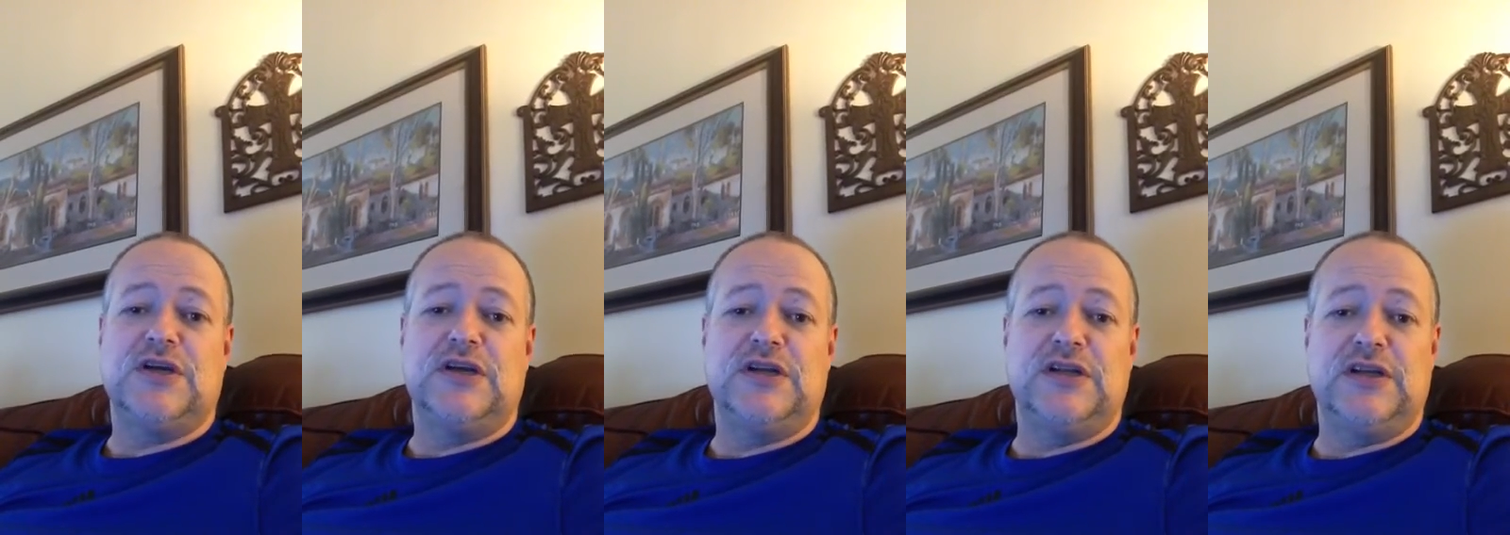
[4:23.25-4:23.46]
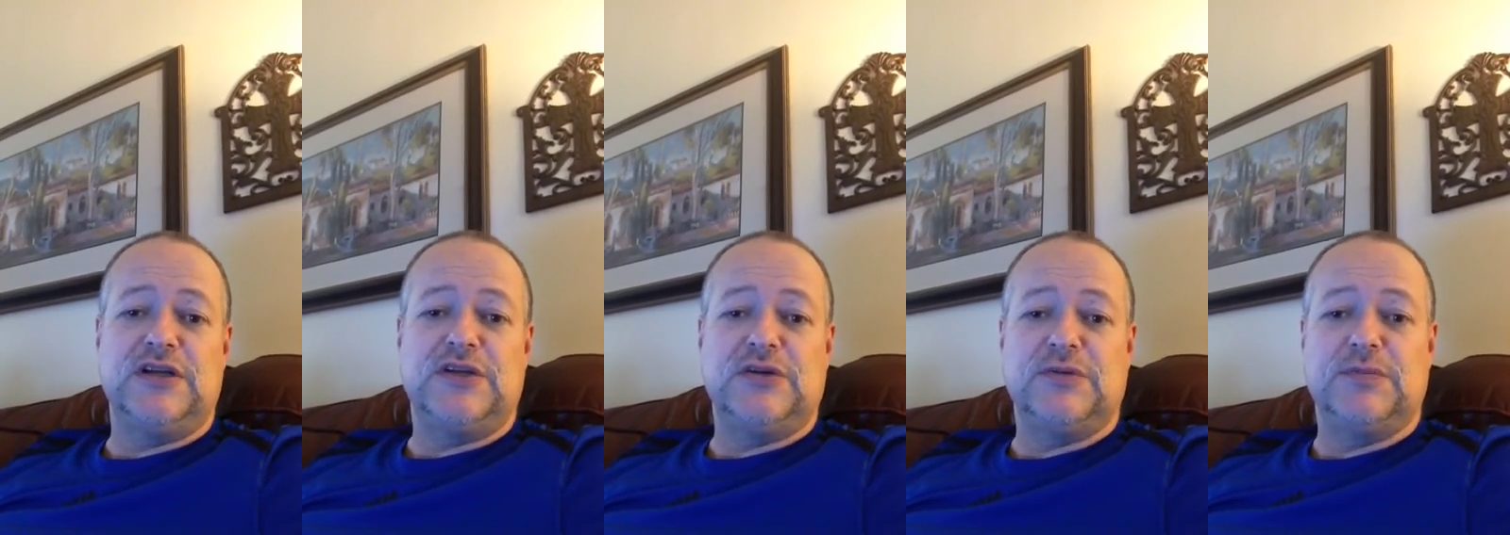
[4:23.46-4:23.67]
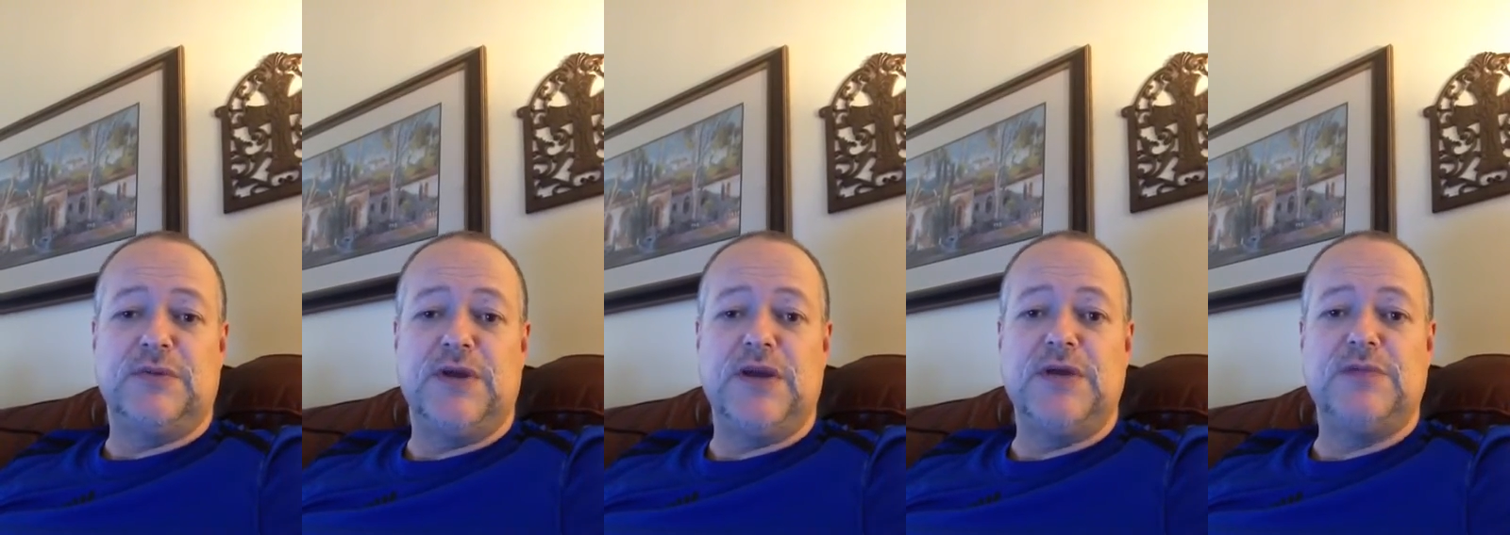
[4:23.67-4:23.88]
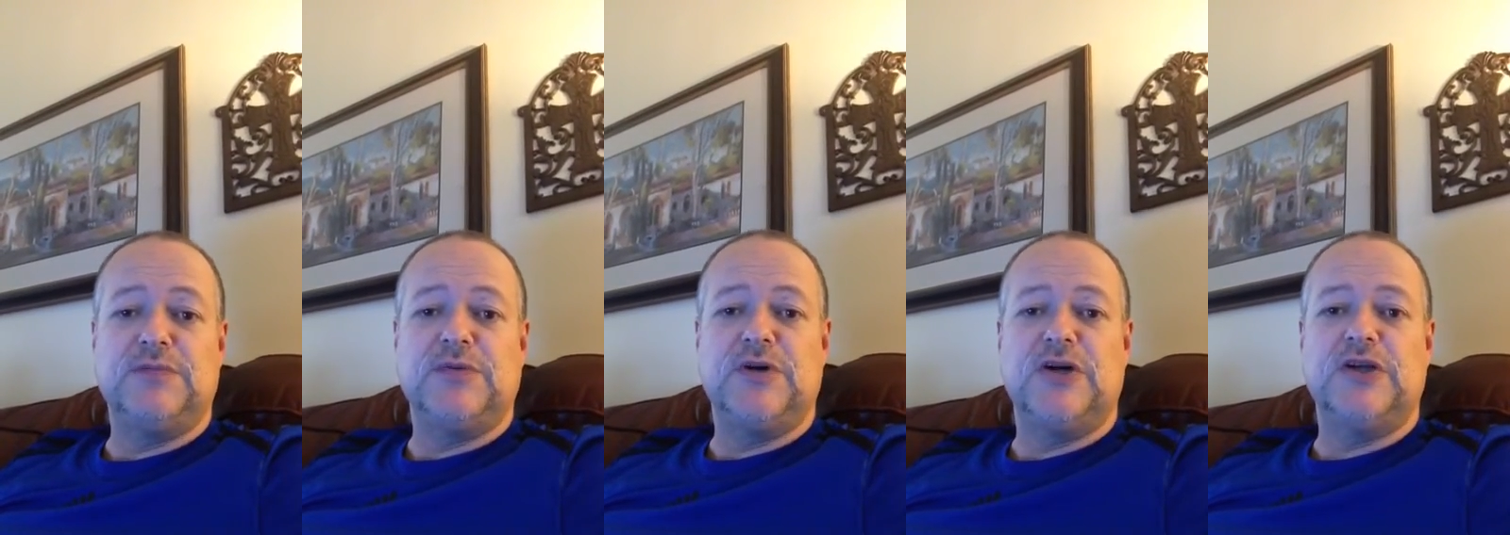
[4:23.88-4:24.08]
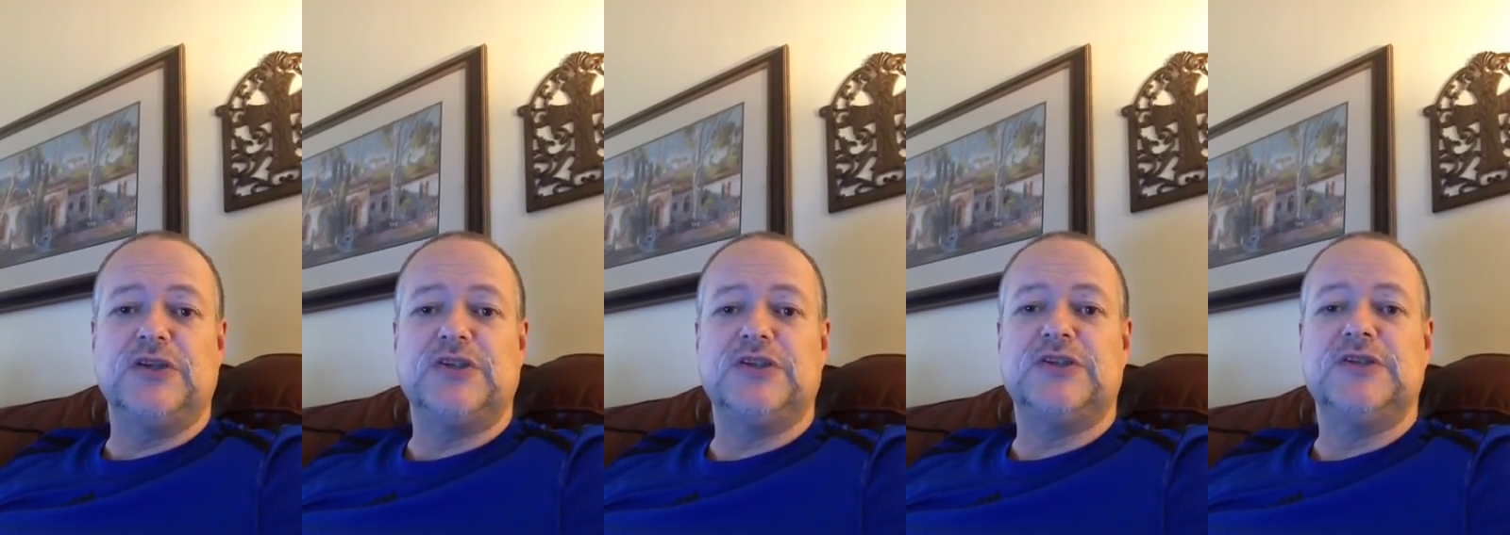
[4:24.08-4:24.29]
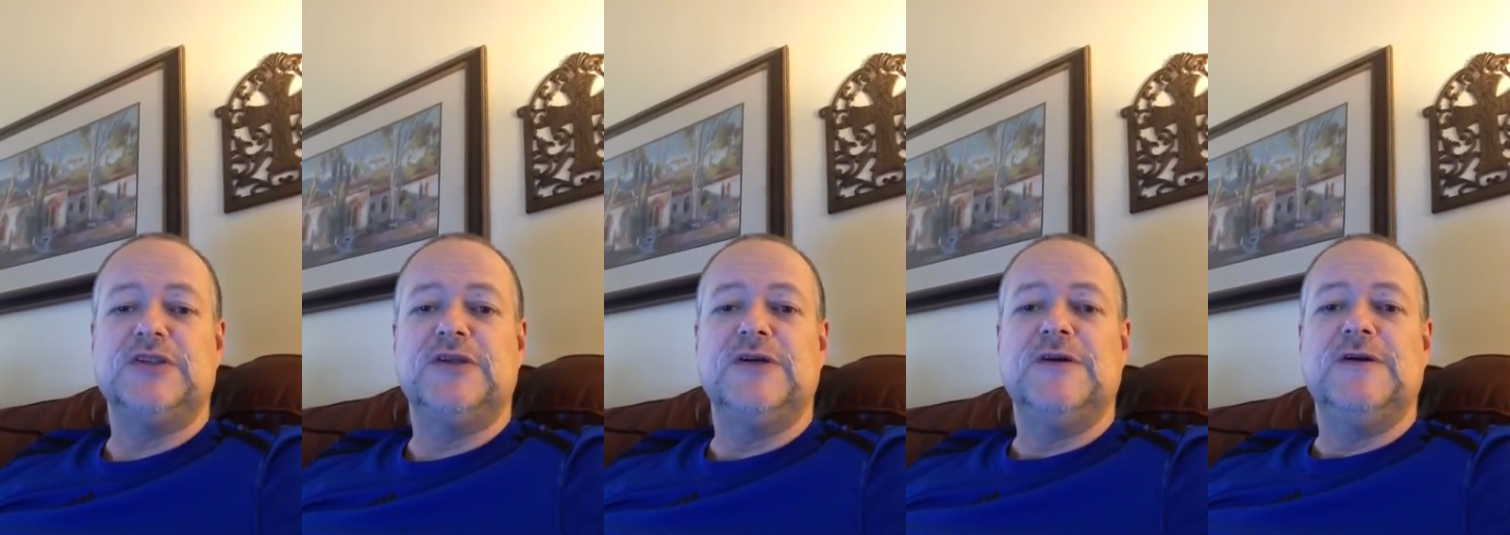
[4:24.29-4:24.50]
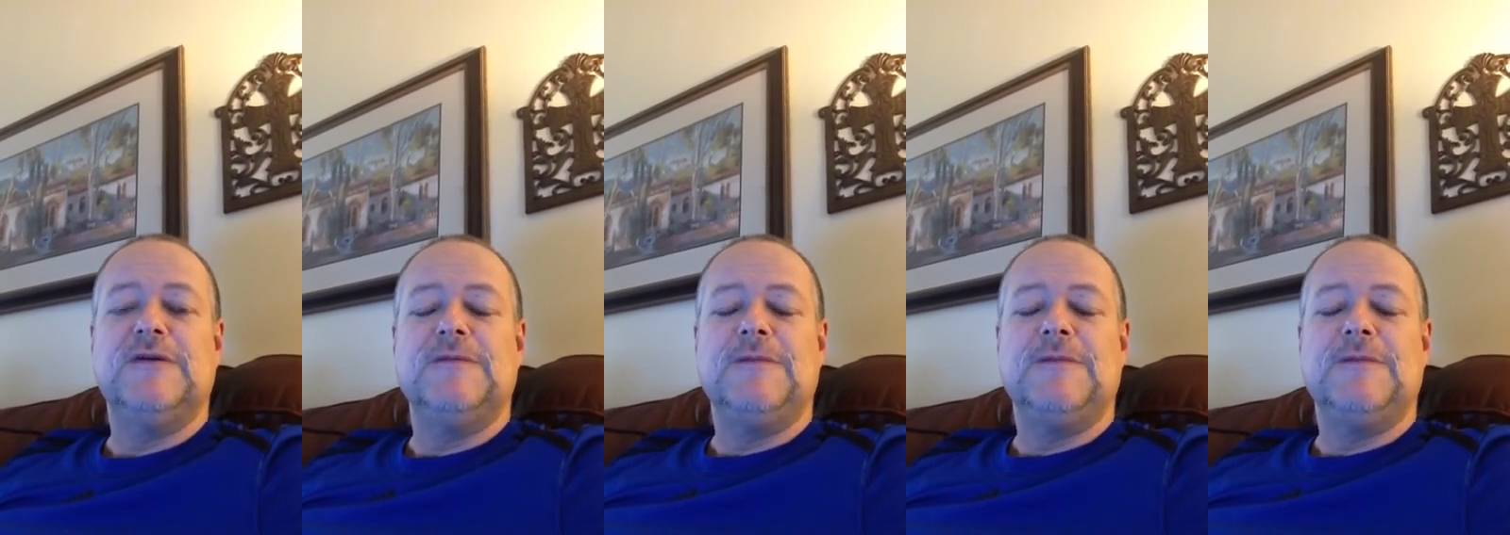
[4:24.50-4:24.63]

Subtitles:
kind of like your paintbrush.